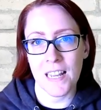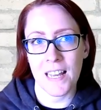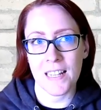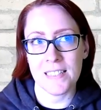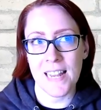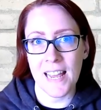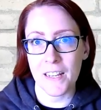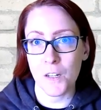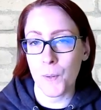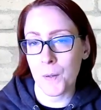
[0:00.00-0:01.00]
and
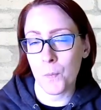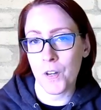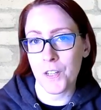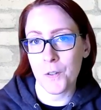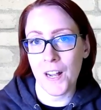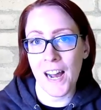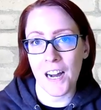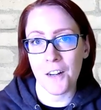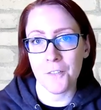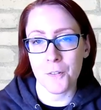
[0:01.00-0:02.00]
takeaway I want you to
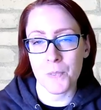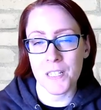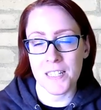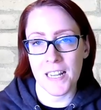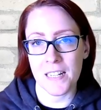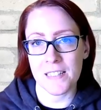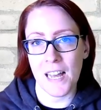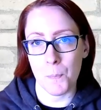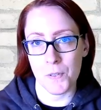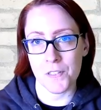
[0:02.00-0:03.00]
have from today's
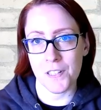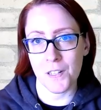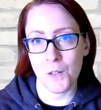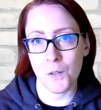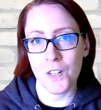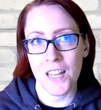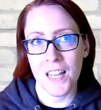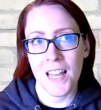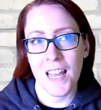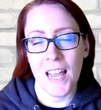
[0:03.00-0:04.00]
episode
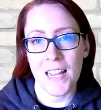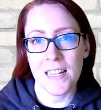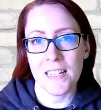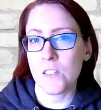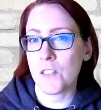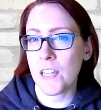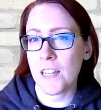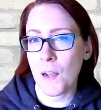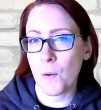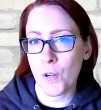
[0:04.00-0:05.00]
is
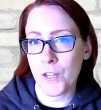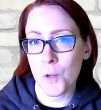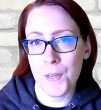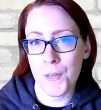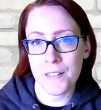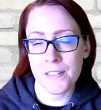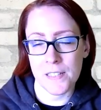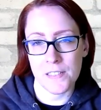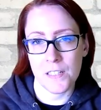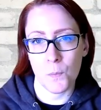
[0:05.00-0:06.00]
that I want you to be
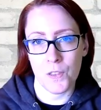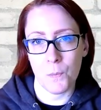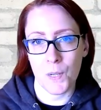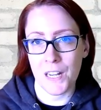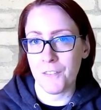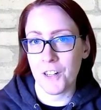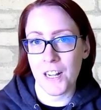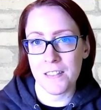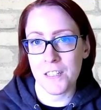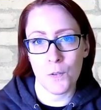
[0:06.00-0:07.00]
consistent with whatever
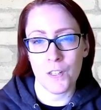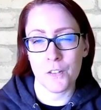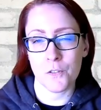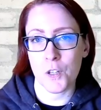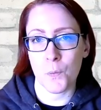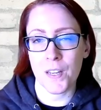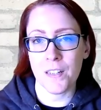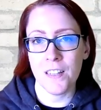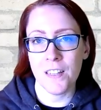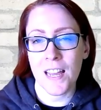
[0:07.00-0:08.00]
SEO that you're
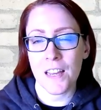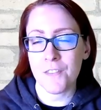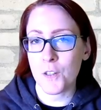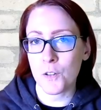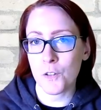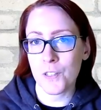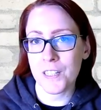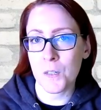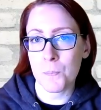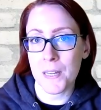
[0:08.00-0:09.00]
doing. If you can only
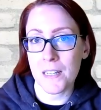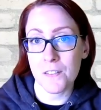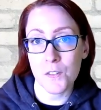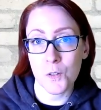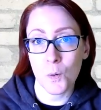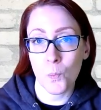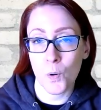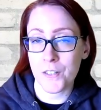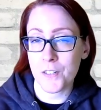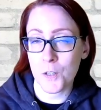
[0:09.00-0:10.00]
commit to
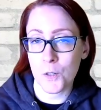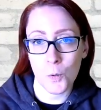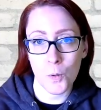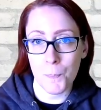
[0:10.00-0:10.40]
one new